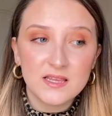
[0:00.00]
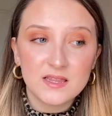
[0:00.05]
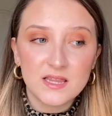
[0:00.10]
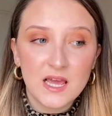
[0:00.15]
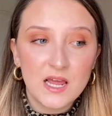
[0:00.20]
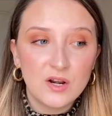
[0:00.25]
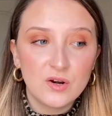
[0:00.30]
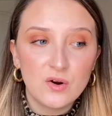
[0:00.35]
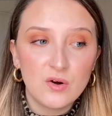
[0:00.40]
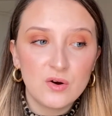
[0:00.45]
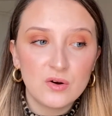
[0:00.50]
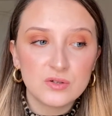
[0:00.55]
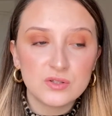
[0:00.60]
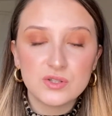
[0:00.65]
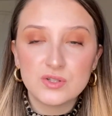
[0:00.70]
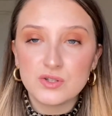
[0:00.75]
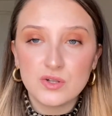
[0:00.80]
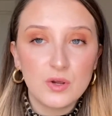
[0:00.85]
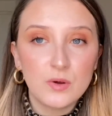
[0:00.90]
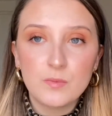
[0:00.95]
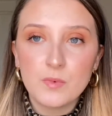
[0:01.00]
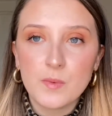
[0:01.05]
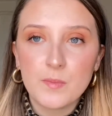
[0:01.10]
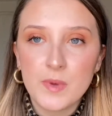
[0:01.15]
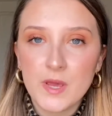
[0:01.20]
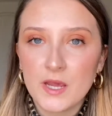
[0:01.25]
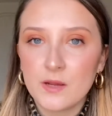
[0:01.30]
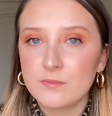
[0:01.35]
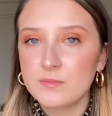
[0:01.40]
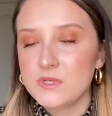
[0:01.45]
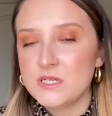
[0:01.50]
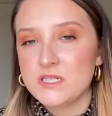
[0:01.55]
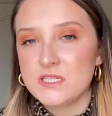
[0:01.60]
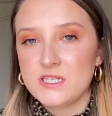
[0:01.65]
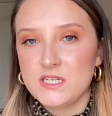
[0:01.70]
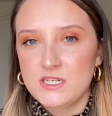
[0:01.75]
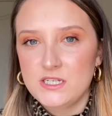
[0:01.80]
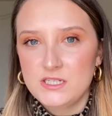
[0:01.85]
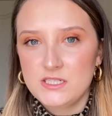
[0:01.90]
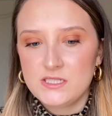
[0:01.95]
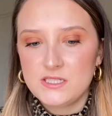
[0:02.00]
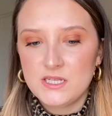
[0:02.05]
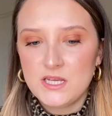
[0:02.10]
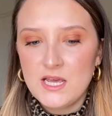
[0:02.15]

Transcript: They're not super pigmented